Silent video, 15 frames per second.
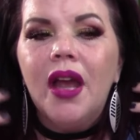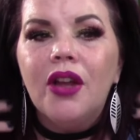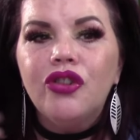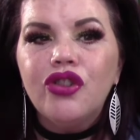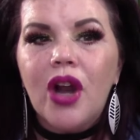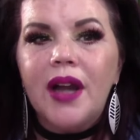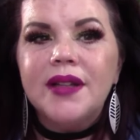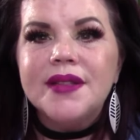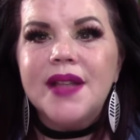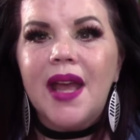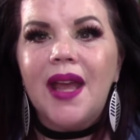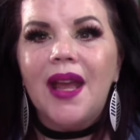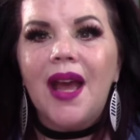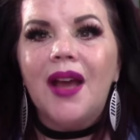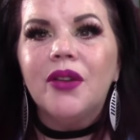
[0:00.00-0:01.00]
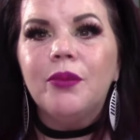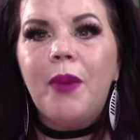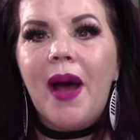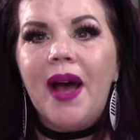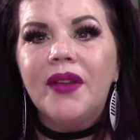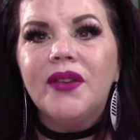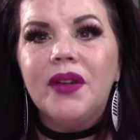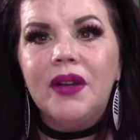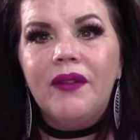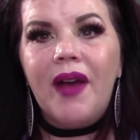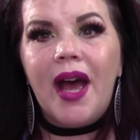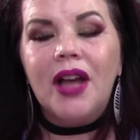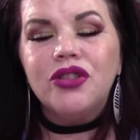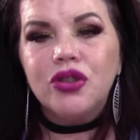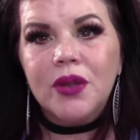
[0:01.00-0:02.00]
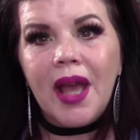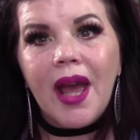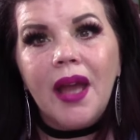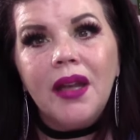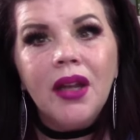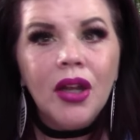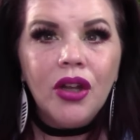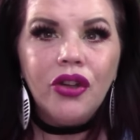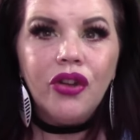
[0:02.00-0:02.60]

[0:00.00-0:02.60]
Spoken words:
and try to stay as positive as you can.